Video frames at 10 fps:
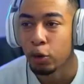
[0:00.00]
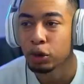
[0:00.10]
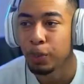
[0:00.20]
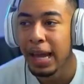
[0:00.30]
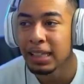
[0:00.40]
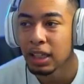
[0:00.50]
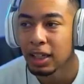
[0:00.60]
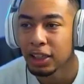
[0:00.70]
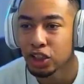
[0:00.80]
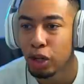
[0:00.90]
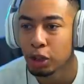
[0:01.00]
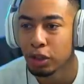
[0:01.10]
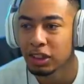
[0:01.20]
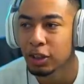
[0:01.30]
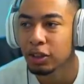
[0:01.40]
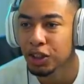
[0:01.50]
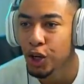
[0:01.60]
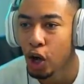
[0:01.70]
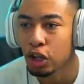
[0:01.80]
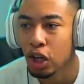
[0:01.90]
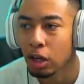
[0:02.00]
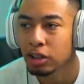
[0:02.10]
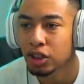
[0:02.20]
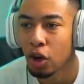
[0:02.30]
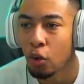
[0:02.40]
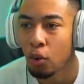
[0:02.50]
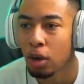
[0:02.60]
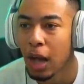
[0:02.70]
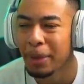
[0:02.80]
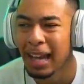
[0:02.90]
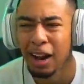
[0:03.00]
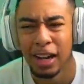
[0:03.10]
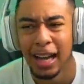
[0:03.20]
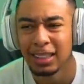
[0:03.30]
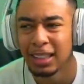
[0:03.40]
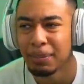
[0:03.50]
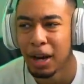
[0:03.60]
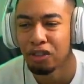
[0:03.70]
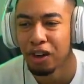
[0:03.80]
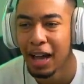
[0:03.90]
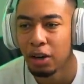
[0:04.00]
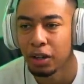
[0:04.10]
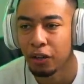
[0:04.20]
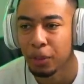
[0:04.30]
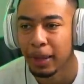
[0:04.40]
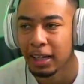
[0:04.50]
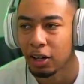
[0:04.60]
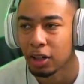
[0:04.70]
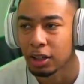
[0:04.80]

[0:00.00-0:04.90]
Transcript: it was basically stretch resolution on console. I mean, I, actually, matter of fact, I don't even know if he played it on